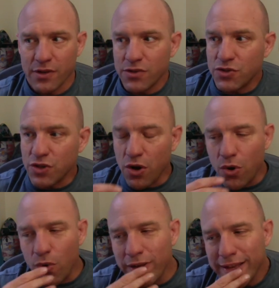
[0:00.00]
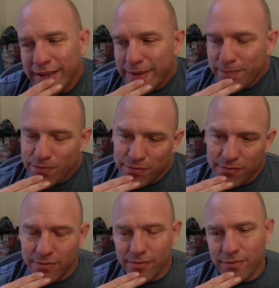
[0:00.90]
So
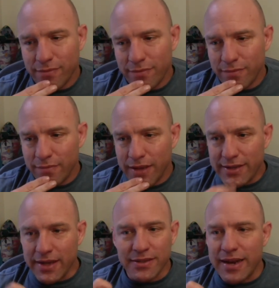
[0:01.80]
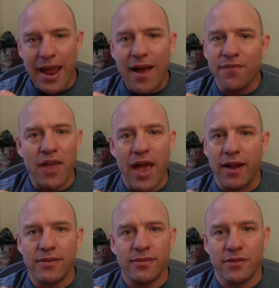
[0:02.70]
it doesn't have
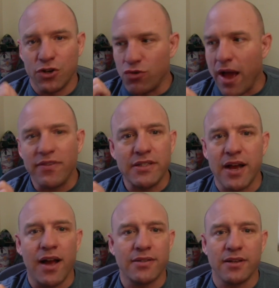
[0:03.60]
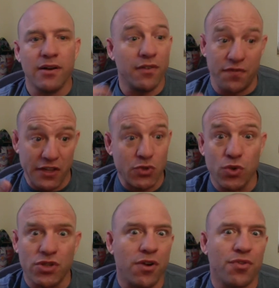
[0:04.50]
that the gravitas of if this were
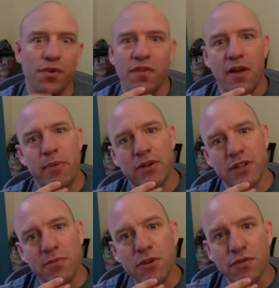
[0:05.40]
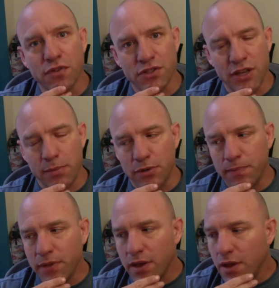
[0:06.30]
his 135-pound debut, for example.
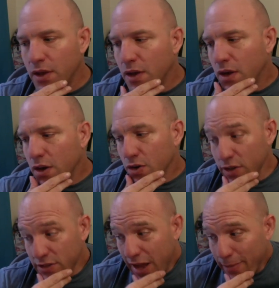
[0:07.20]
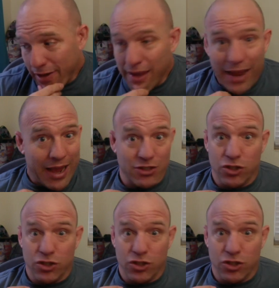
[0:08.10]
Korean Zombie has
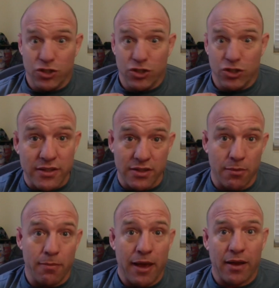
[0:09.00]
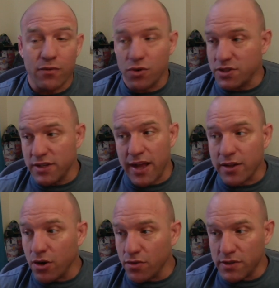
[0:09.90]
looked great since coming back. Of course, a
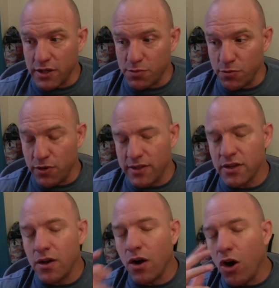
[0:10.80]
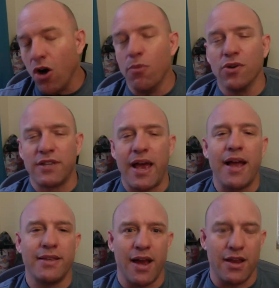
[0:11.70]
knockout over Dennis Bermudez. Almost
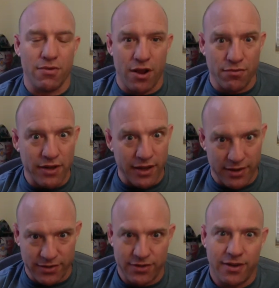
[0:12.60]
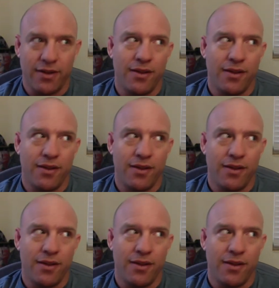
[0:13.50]
had Yair Rodriguez.